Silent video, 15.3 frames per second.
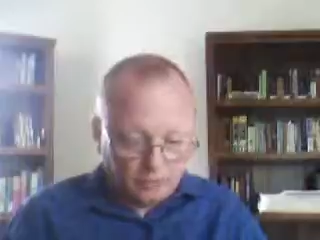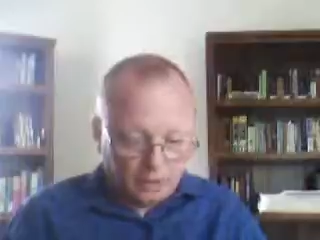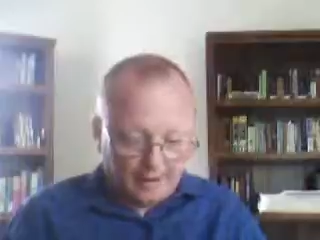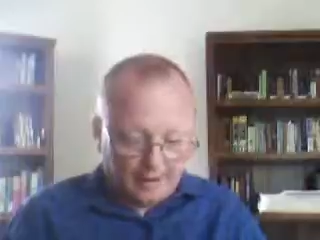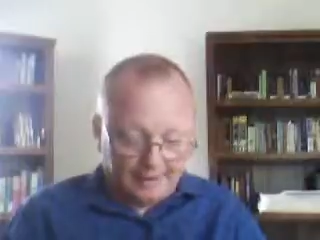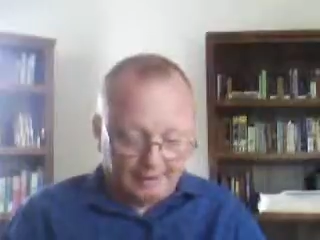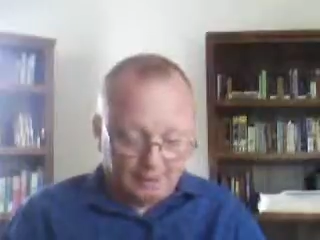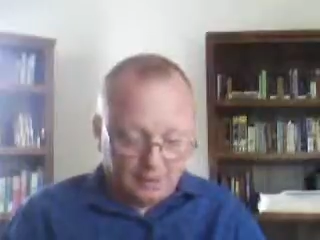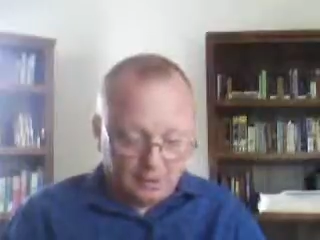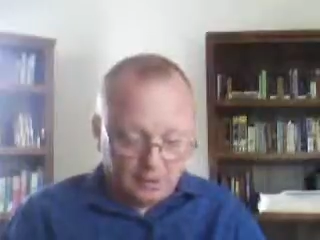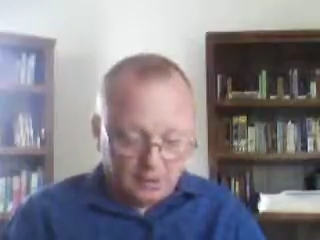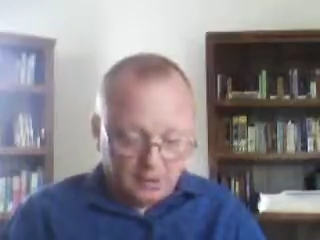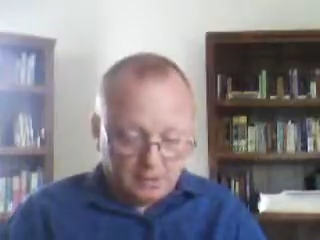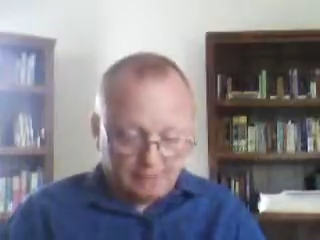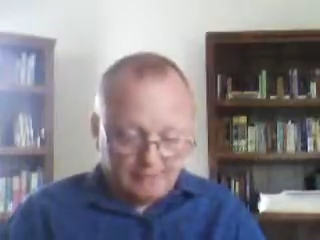All right.
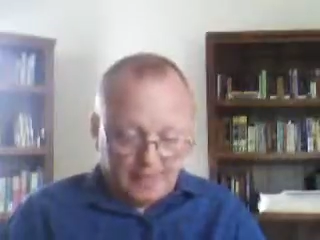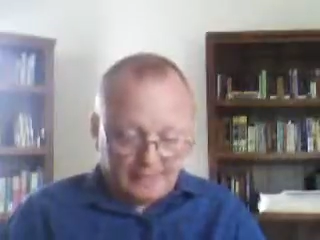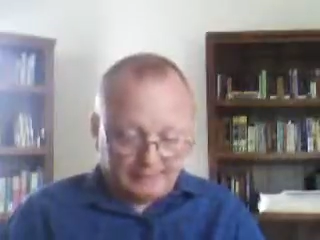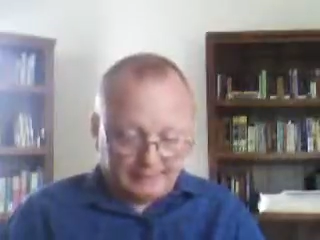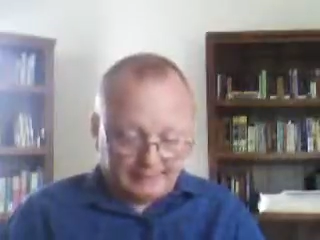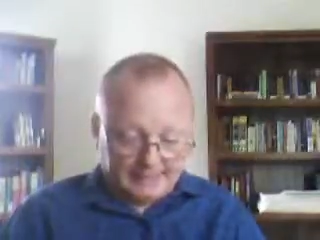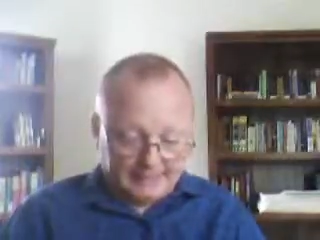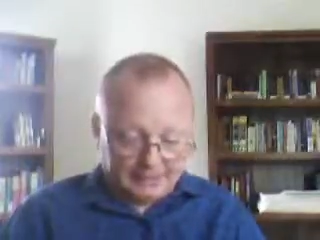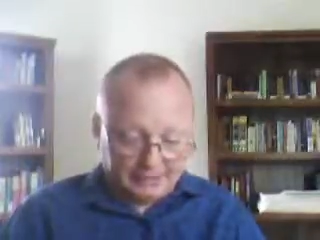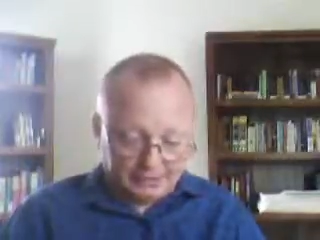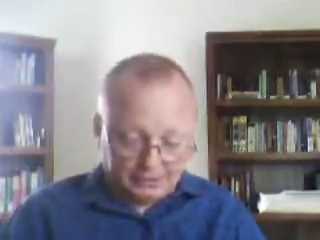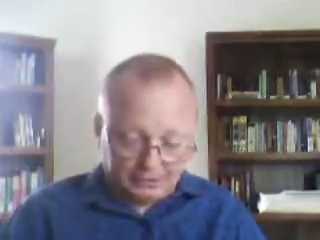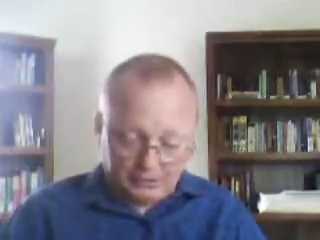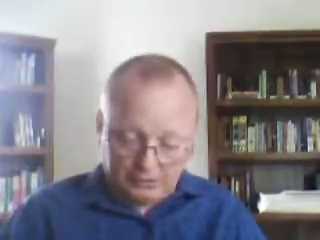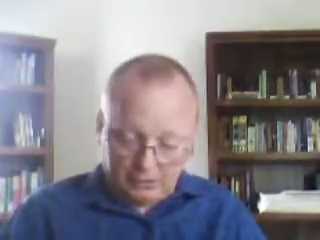My
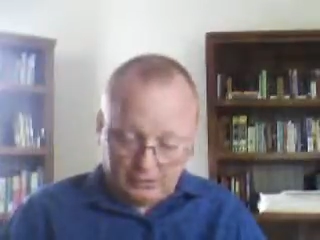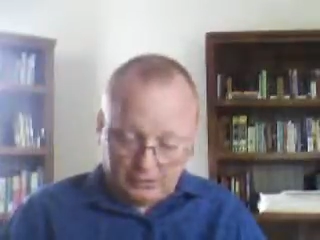expectations.